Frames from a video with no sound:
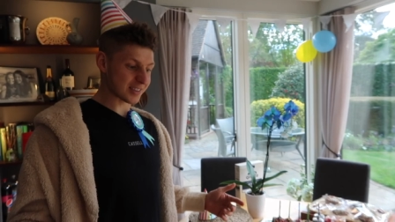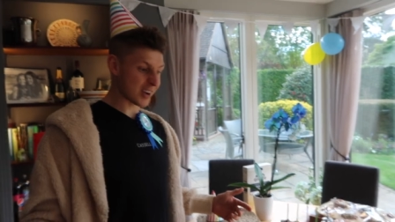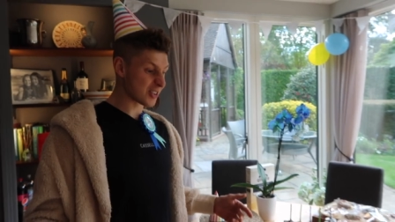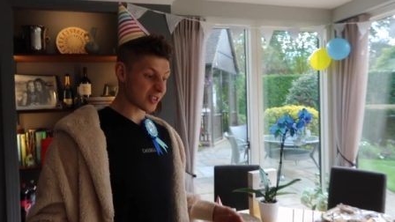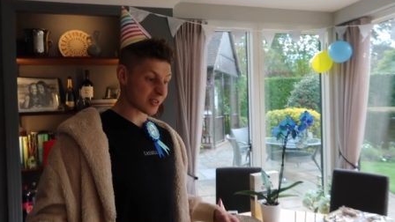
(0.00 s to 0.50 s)

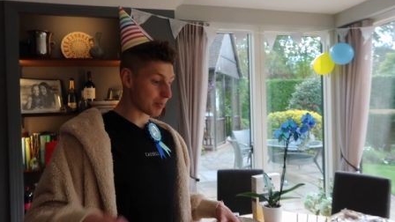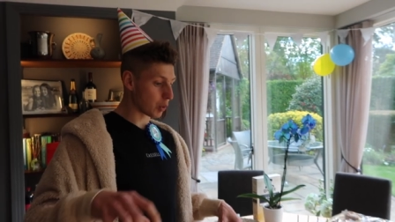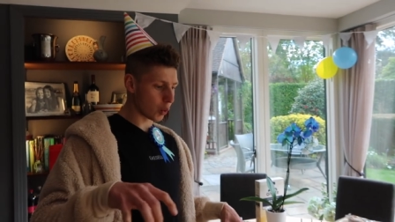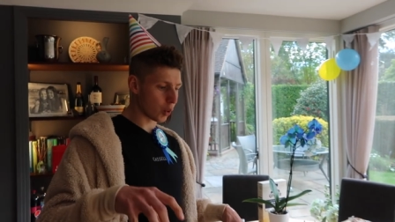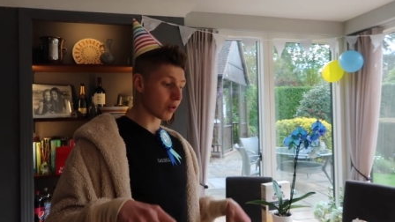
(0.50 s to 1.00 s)
excited just to
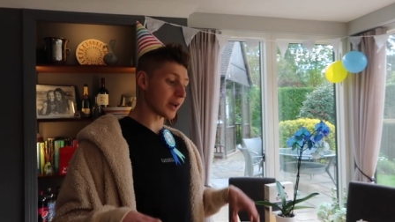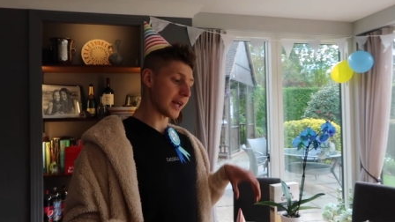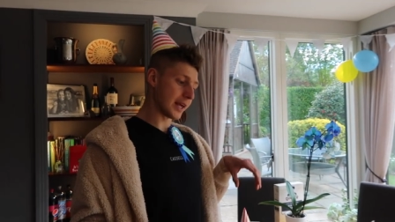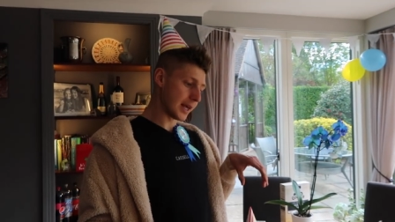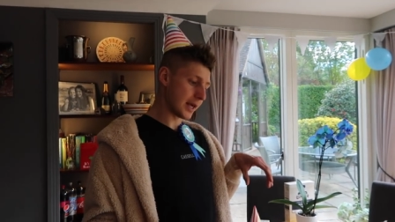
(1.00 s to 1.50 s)
pour
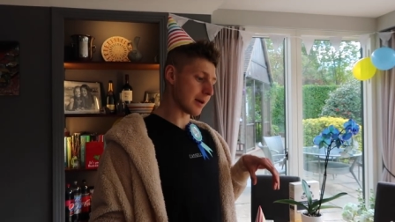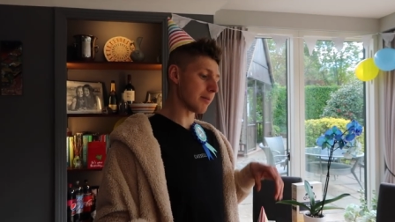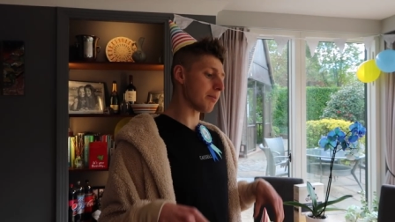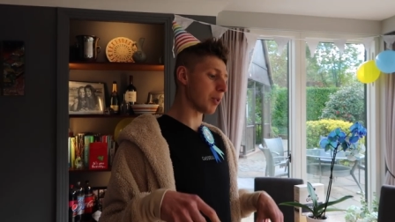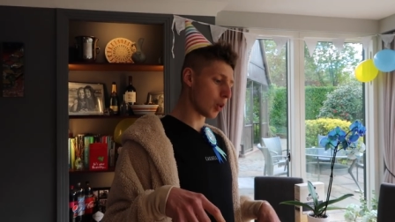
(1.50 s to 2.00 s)
and eat
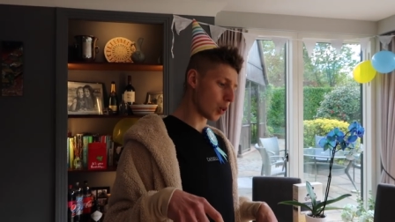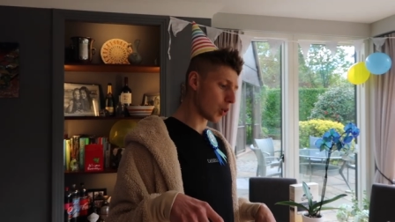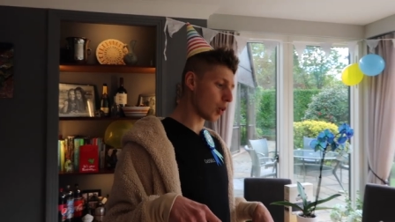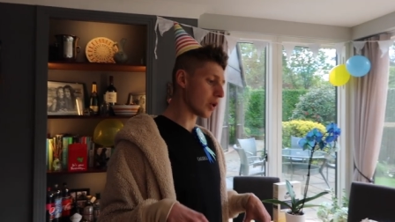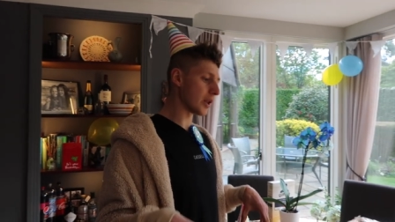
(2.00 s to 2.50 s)
and
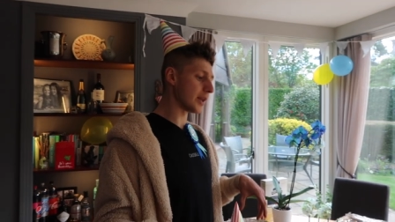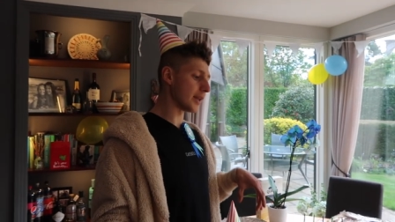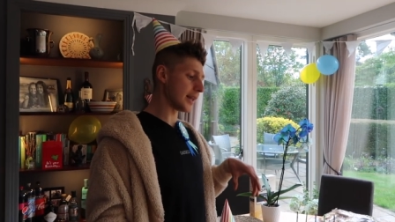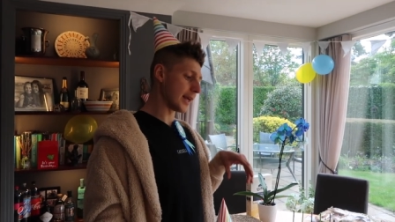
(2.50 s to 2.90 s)
pour and